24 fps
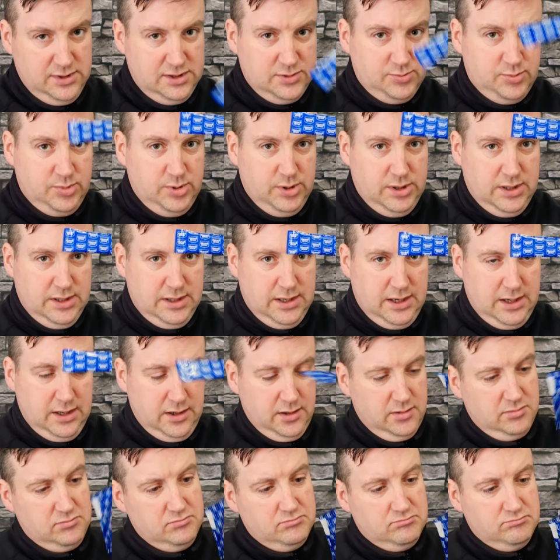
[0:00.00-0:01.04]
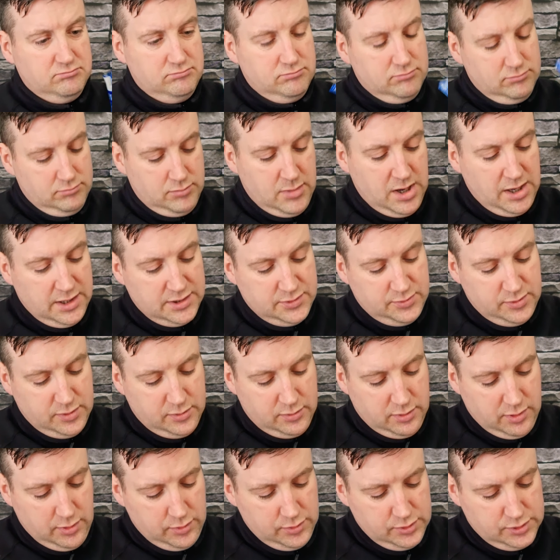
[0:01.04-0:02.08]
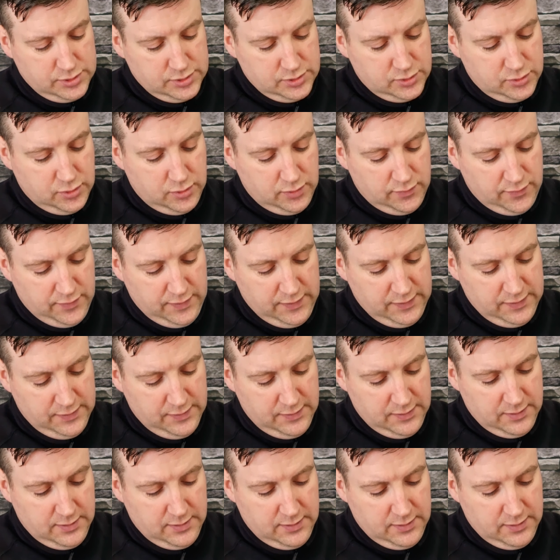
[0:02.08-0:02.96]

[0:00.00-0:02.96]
spare Maxwell House coffee.